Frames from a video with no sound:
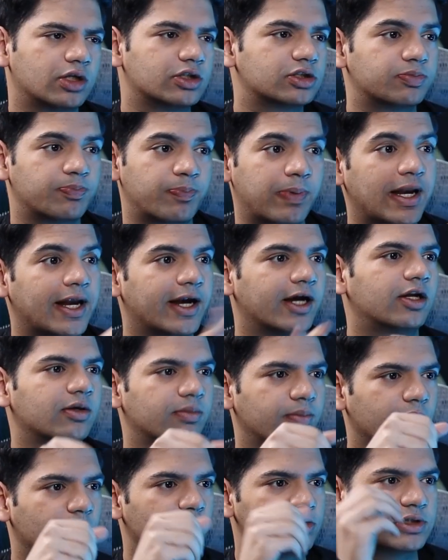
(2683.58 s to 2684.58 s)
is play
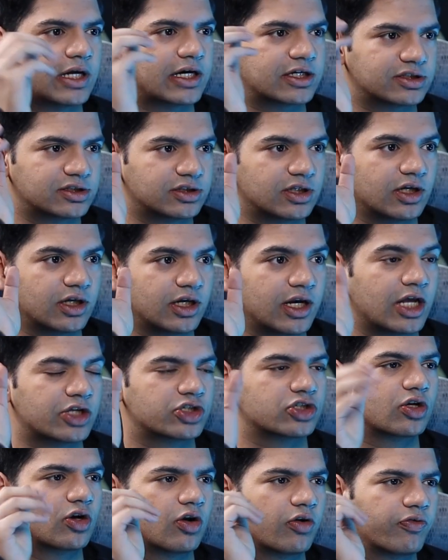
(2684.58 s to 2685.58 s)
it, because that's the
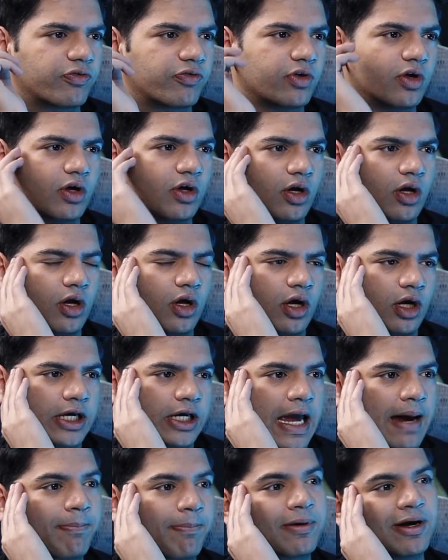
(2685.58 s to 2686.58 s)
nature of
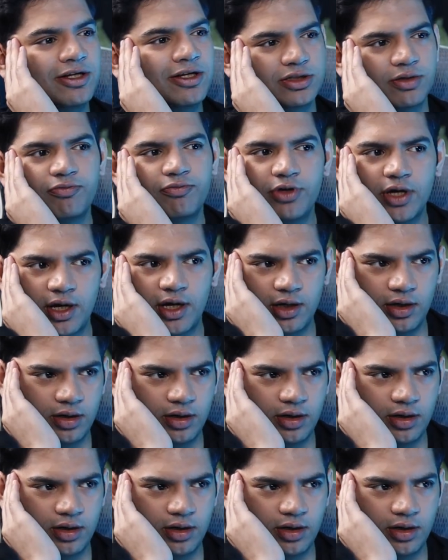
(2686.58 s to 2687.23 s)
capitalism we are